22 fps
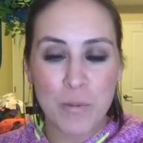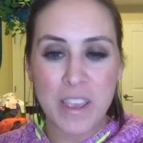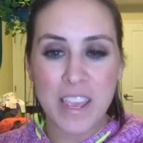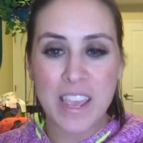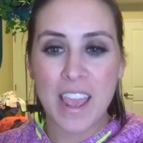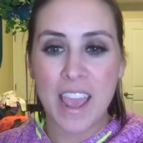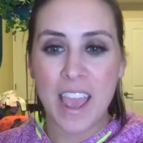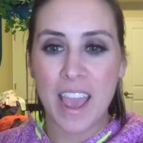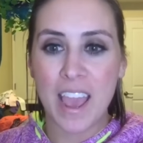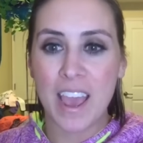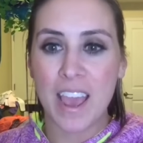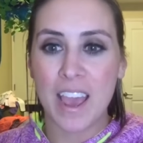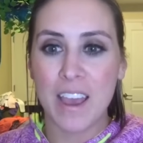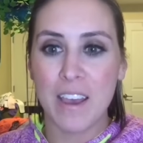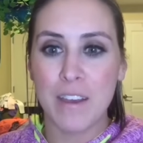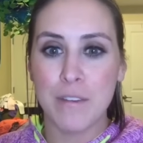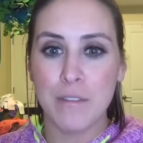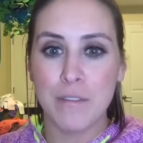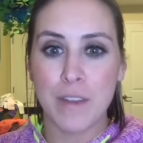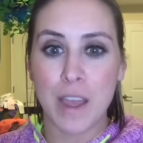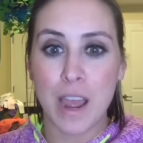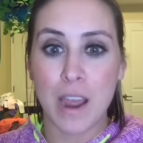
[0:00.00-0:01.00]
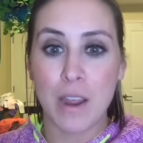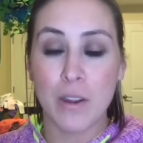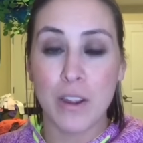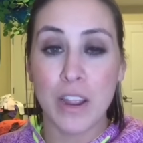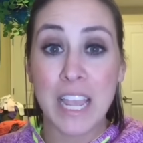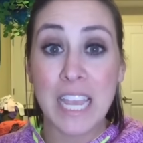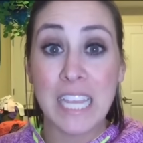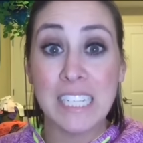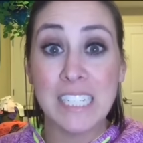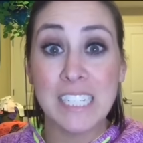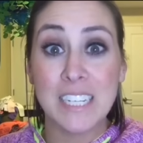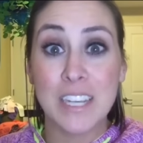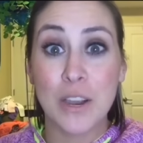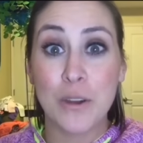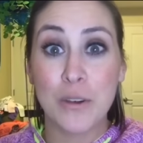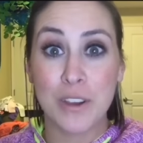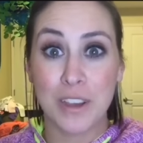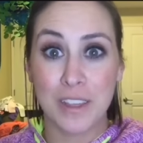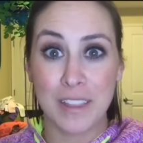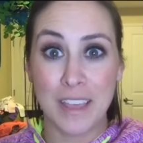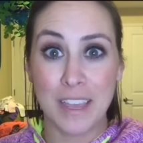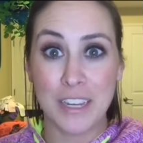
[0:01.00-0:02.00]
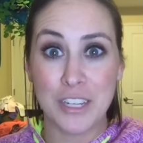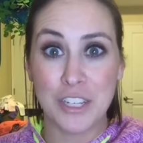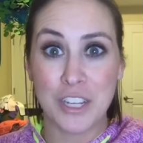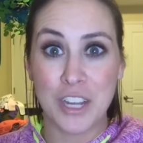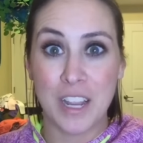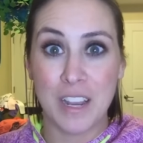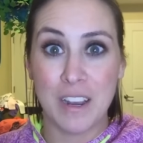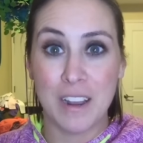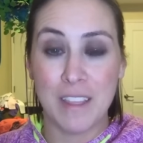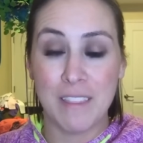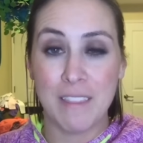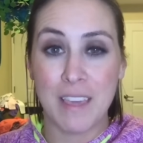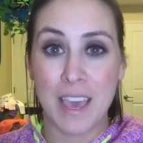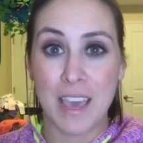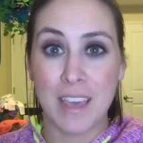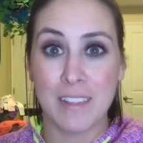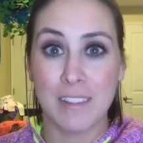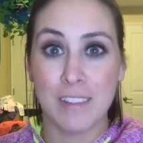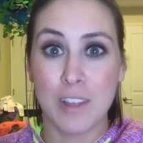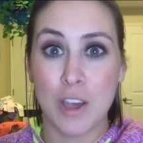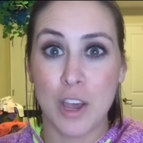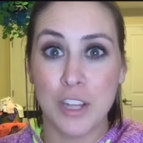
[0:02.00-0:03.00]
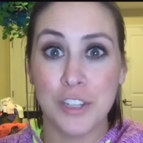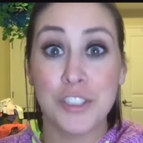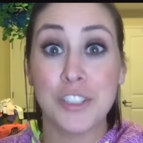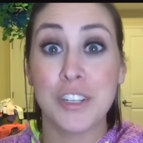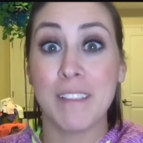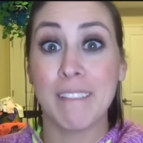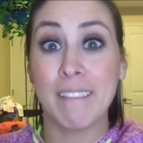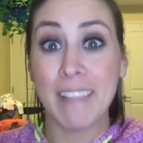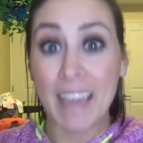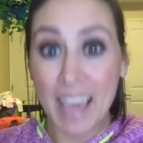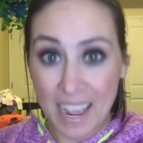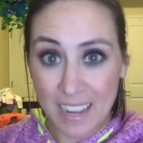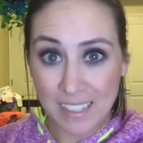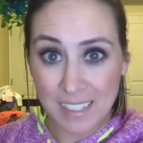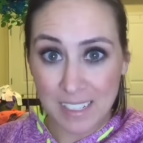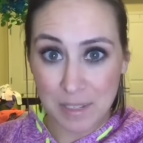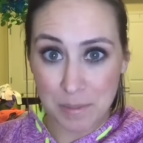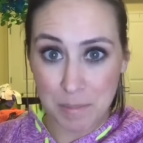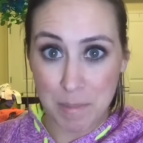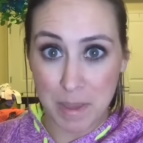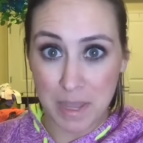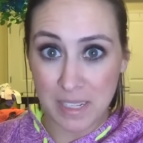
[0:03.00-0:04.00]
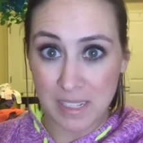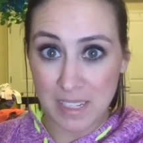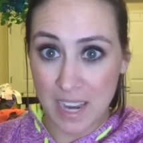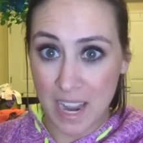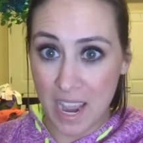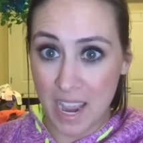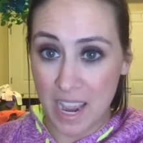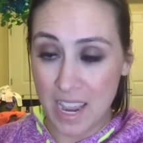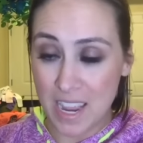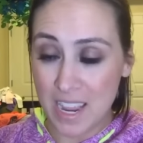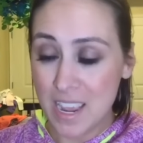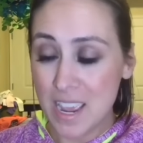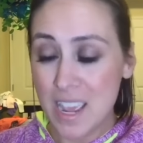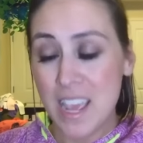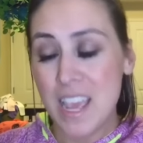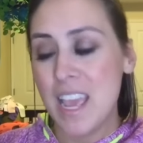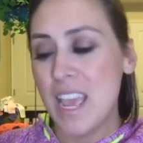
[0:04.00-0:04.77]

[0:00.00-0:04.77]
We have our Indigo collection that launched last Monday,